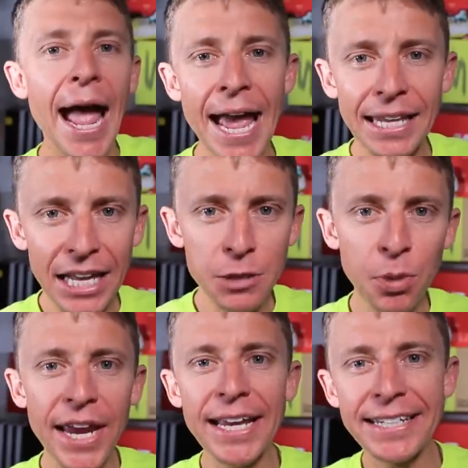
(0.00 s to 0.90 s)
And let's
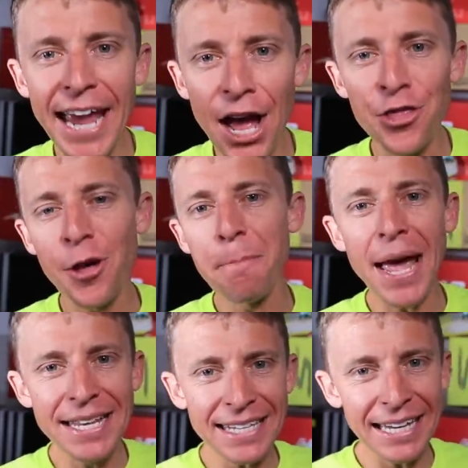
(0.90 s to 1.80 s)
break it down, the
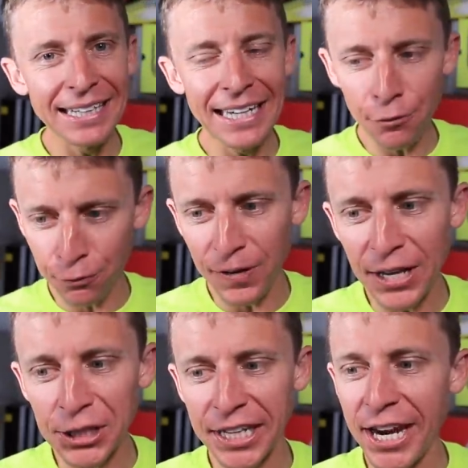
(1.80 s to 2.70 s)
men's elite
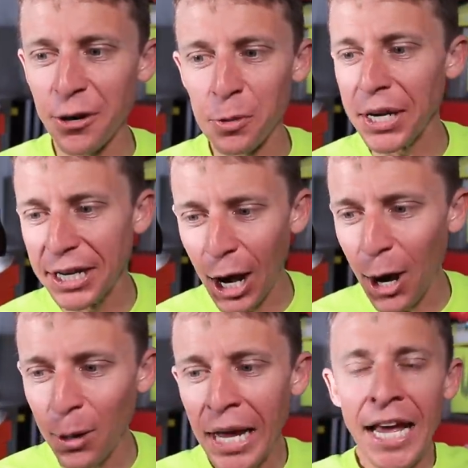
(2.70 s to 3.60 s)
field. Here we
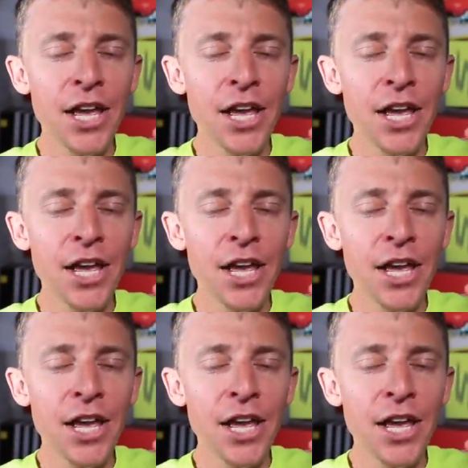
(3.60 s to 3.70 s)
go.